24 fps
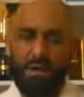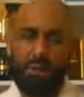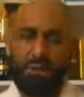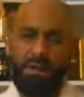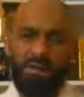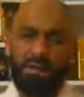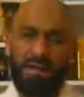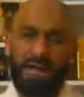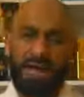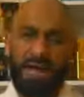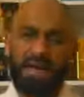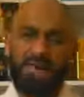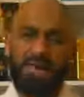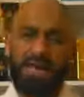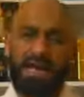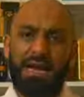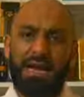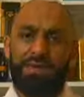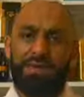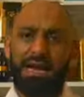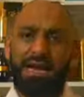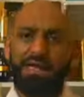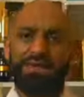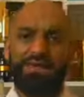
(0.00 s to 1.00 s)
With Black Tie
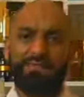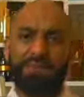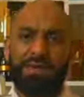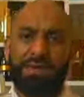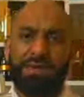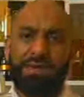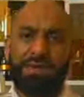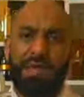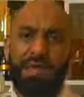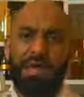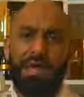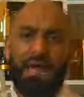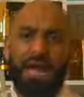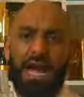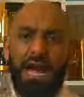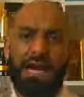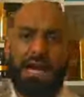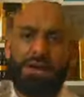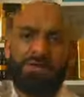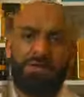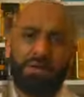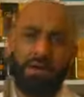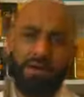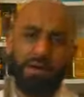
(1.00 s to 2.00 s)
and Nasman, I
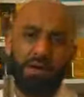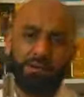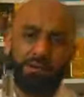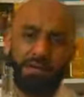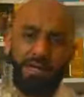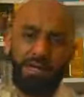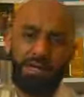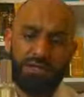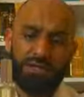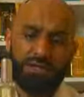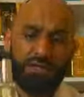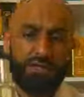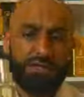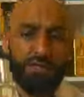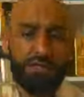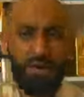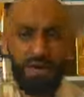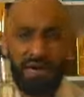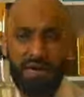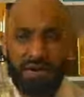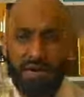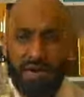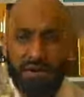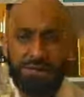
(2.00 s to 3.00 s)
never got that. So
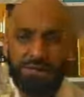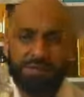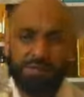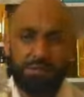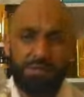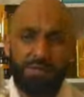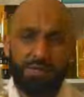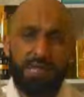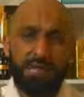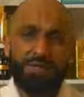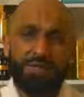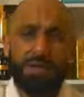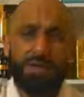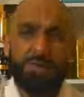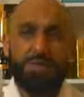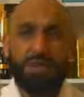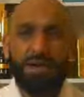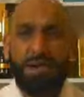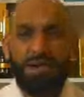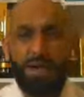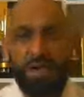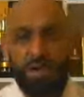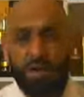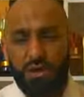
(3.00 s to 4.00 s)
when it comes to
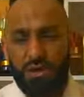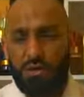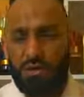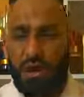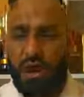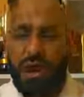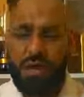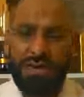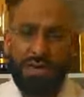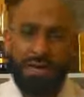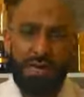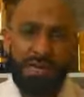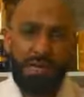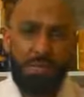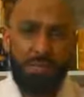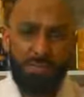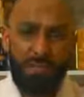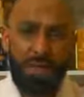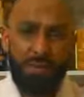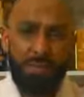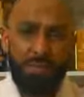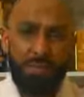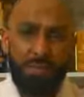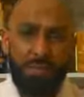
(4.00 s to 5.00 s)
premium, you are getting a
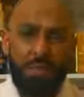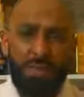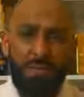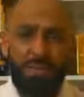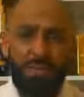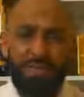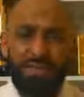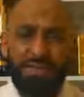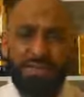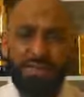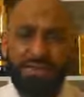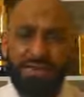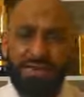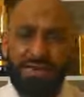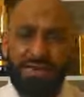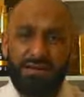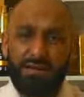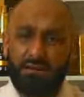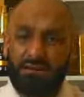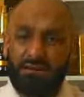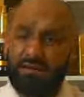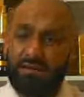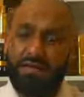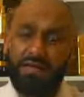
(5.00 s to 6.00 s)
premium quality
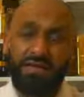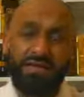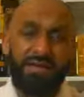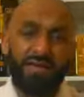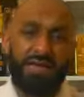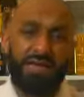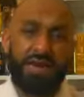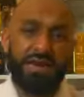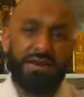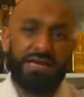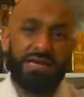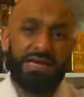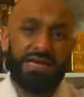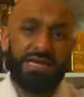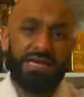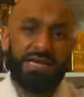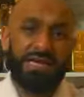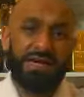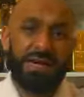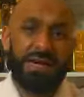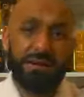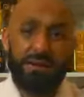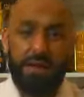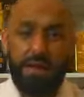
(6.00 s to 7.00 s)
scent. You can guarantee
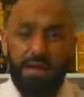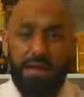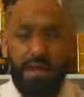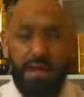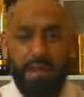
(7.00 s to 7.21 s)
that.